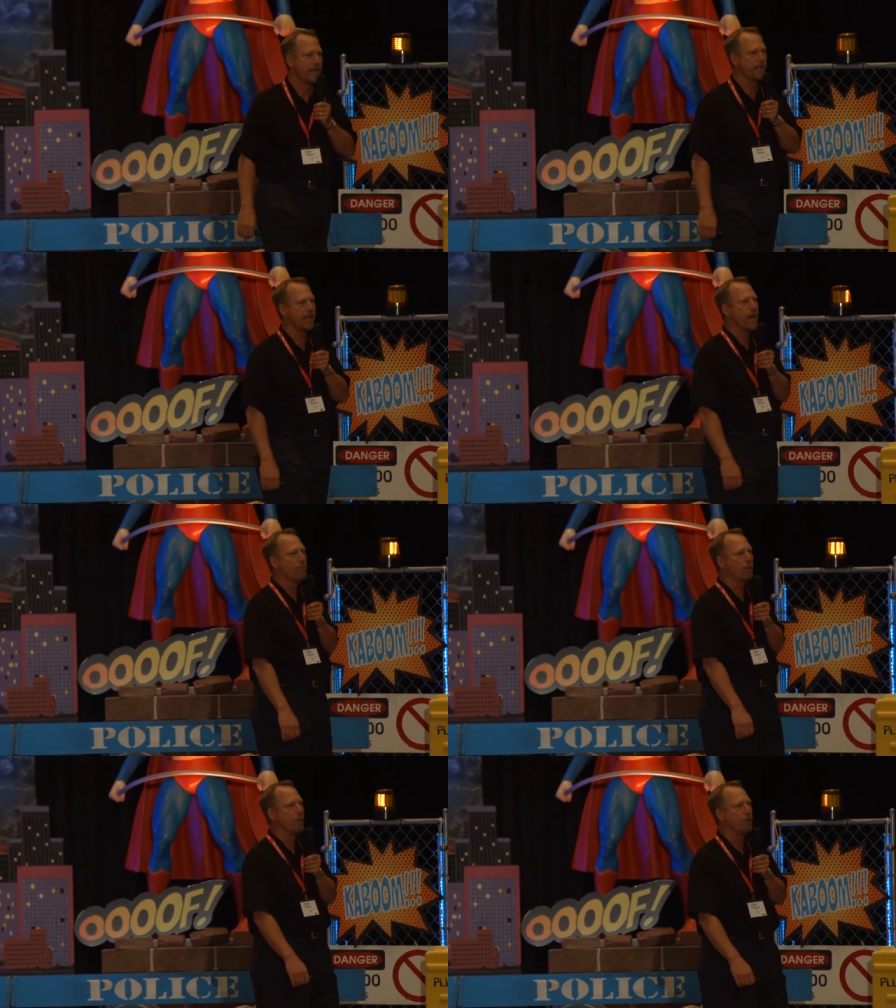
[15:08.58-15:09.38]
It lit
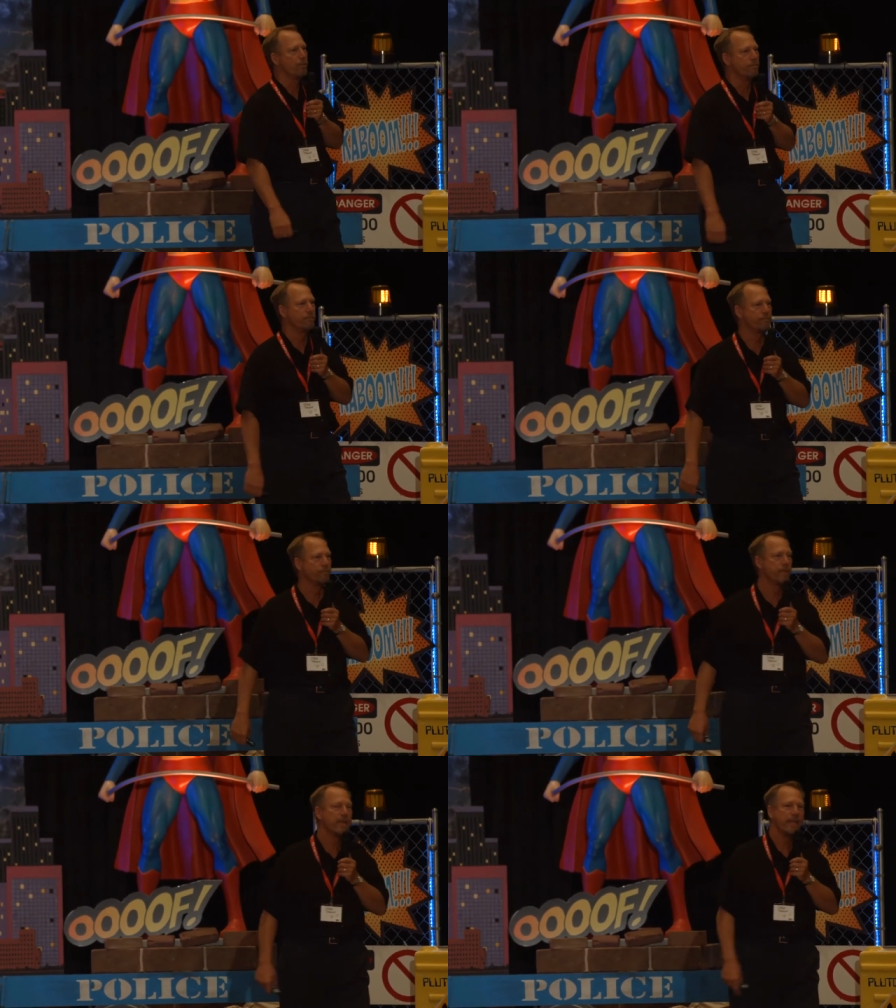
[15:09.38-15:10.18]
up a room.
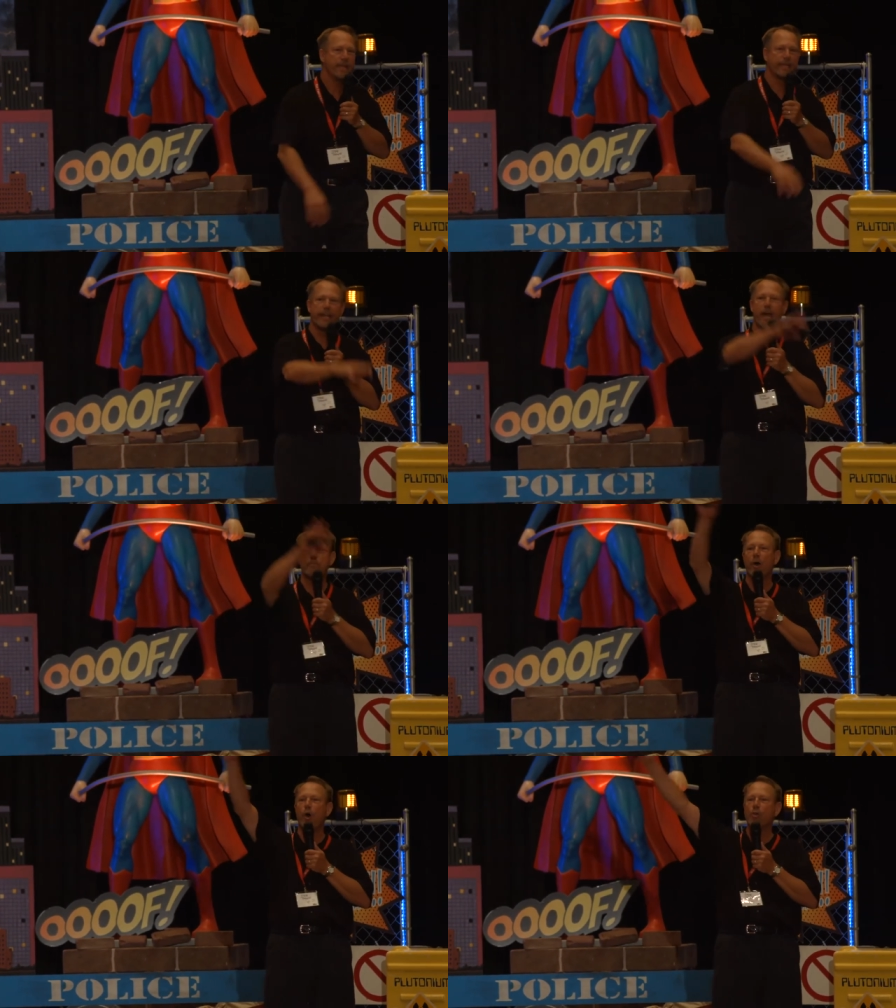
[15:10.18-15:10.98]
It lit
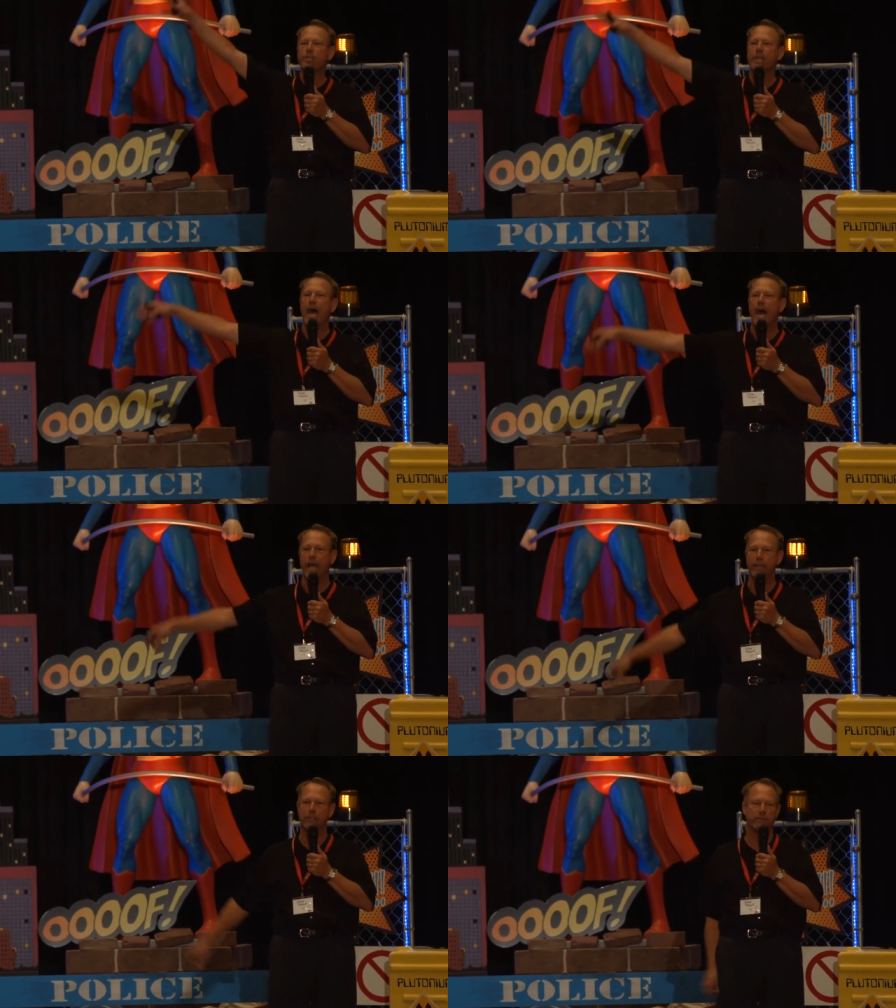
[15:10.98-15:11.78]
up the whole
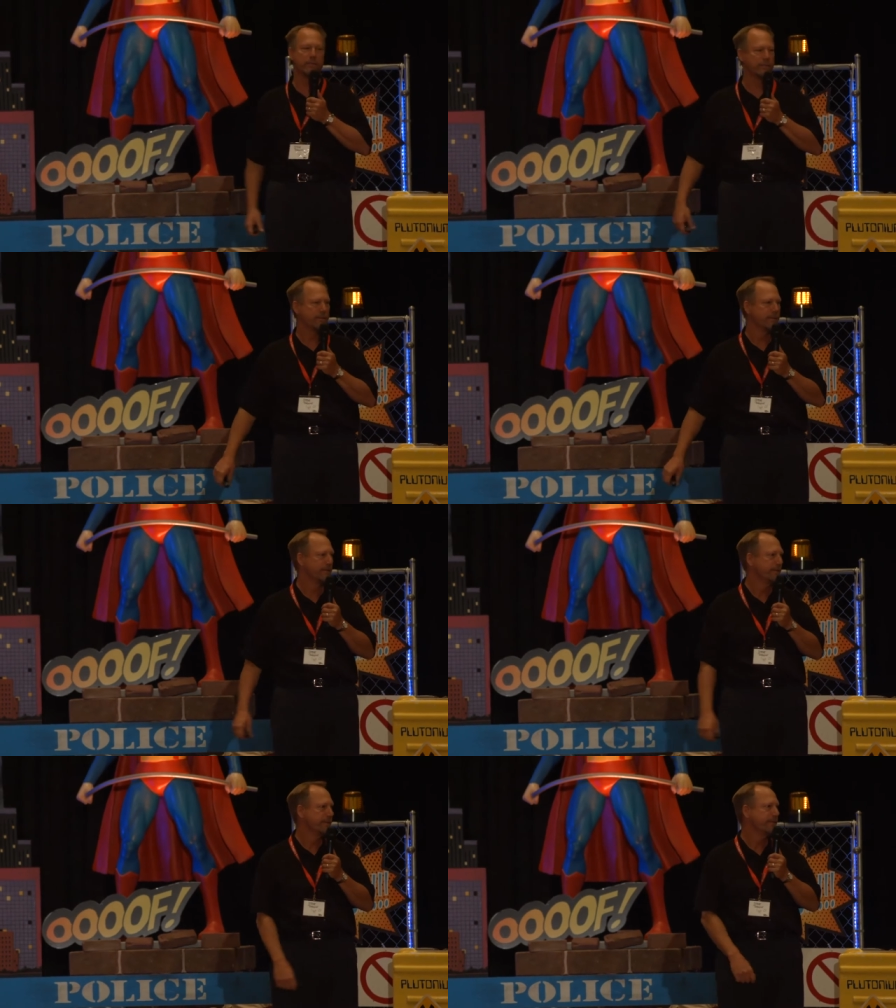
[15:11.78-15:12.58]
sky.
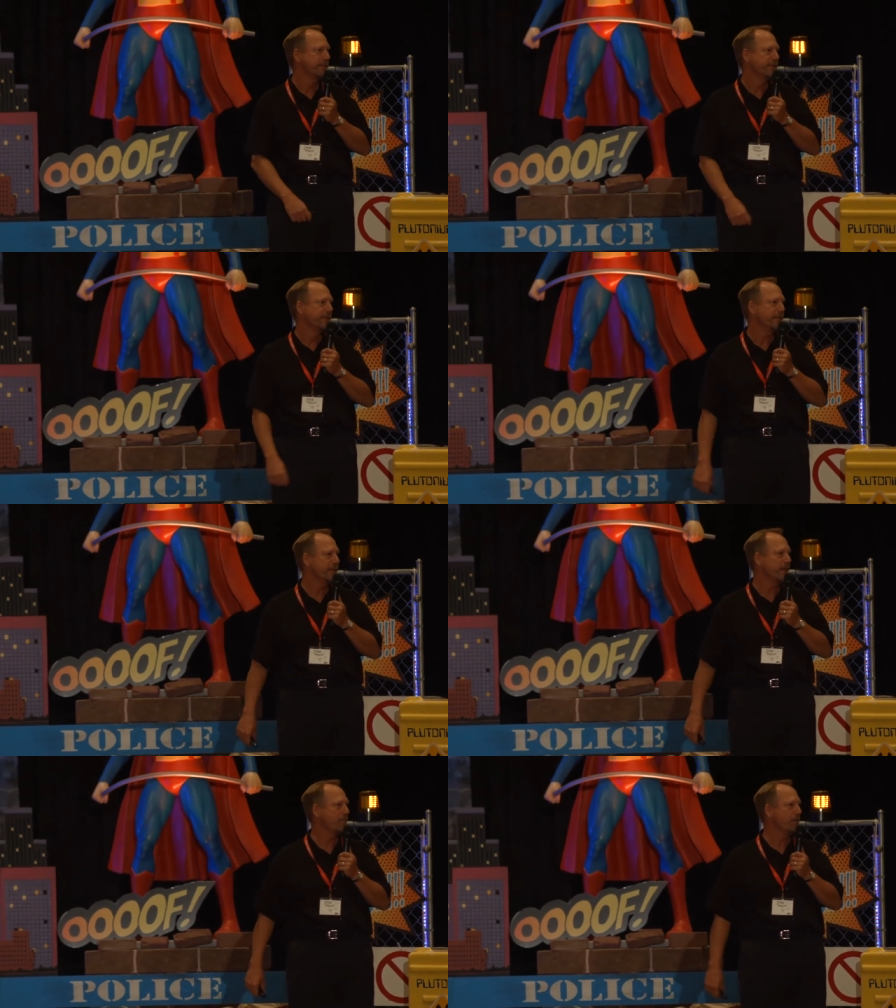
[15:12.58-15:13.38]
It
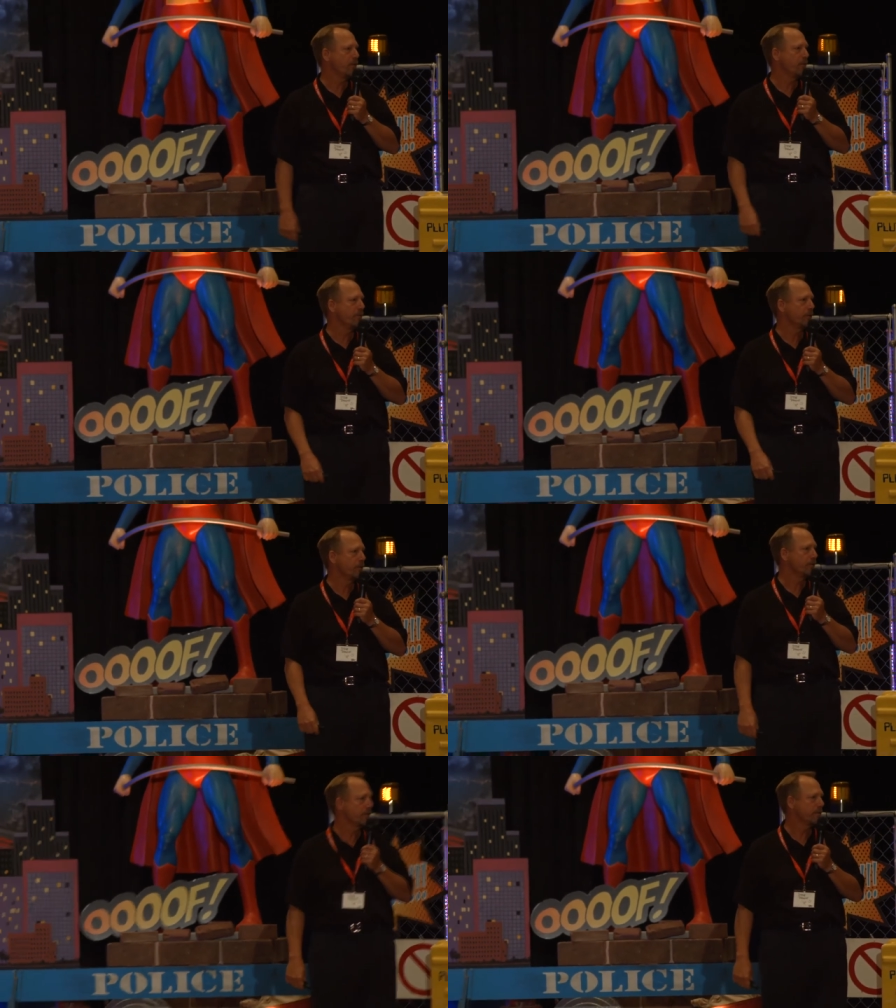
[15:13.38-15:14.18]
lit up the
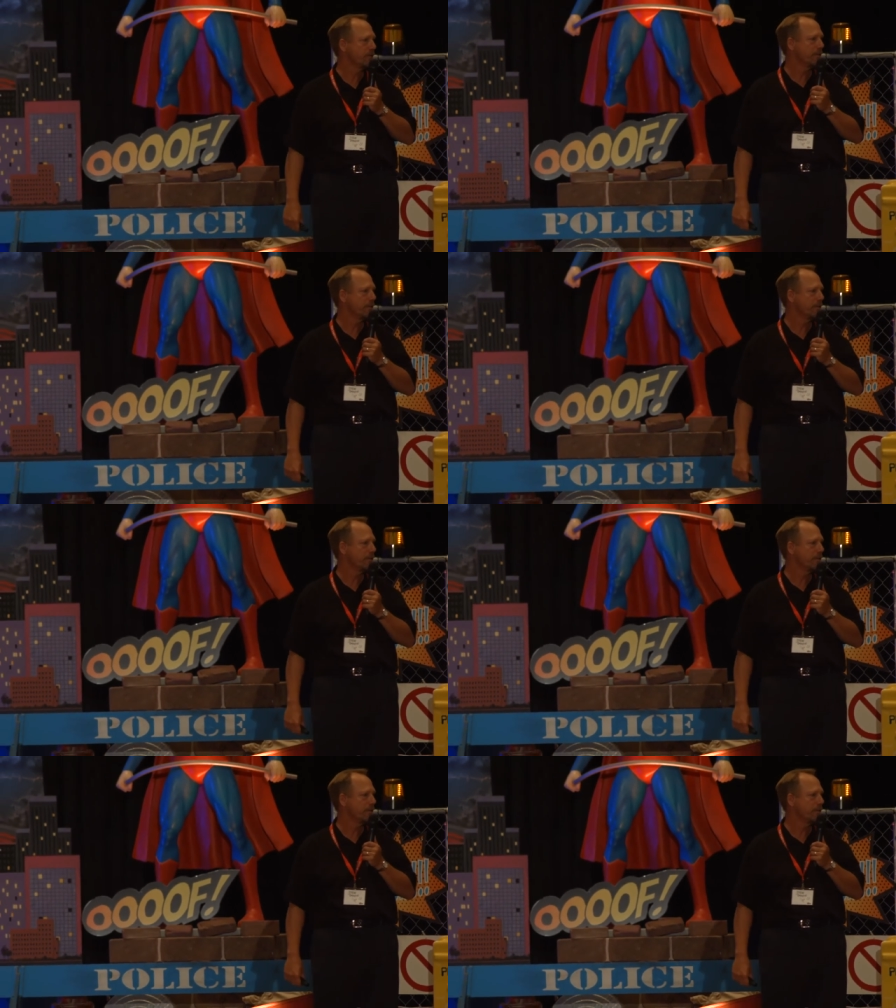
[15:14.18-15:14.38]
universe.